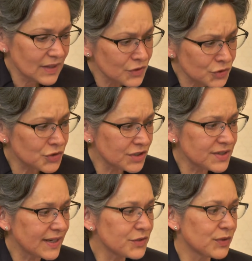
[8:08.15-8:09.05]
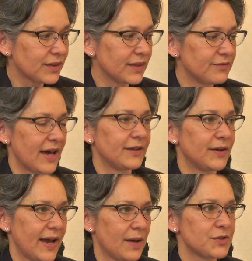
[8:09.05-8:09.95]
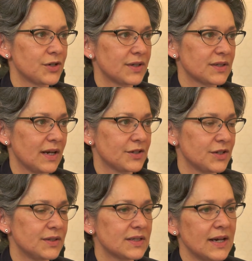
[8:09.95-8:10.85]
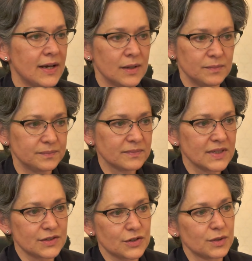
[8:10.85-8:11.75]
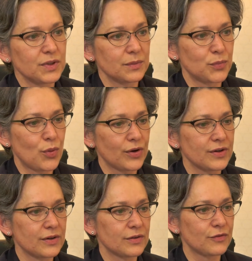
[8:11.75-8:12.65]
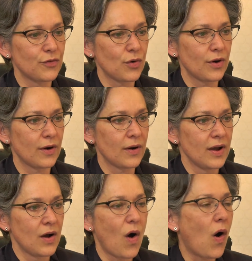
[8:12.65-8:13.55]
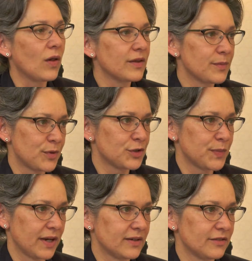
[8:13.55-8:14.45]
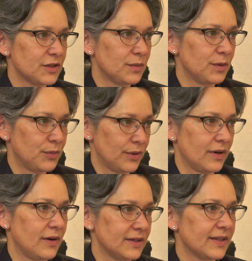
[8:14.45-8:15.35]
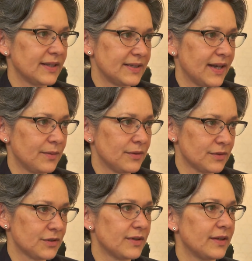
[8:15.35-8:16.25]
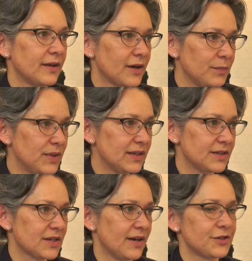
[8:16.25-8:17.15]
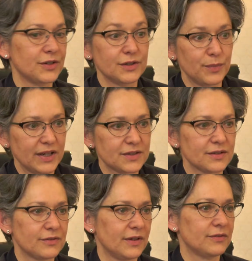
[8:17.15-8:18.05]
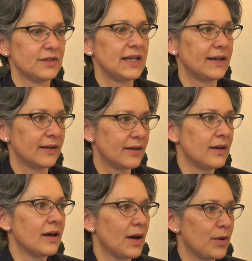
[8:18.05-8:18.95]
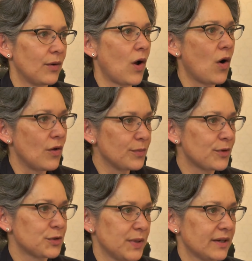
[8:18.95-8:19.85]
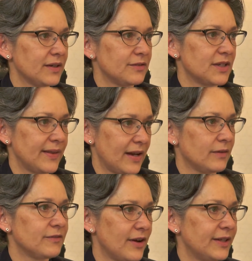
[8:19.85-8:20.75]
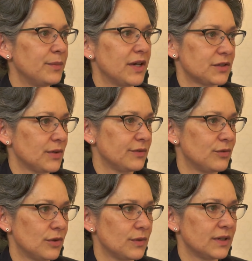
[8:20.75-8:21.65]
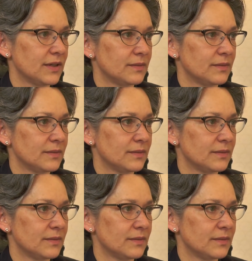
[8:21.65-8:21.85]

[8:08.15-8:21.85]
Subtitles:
So just as with the value capture discussions, it's going to be important for all of the perspectives to be put onto the table so that there can be a discussion, debates if needed, about all the perspectives, and that'll find the best way forward.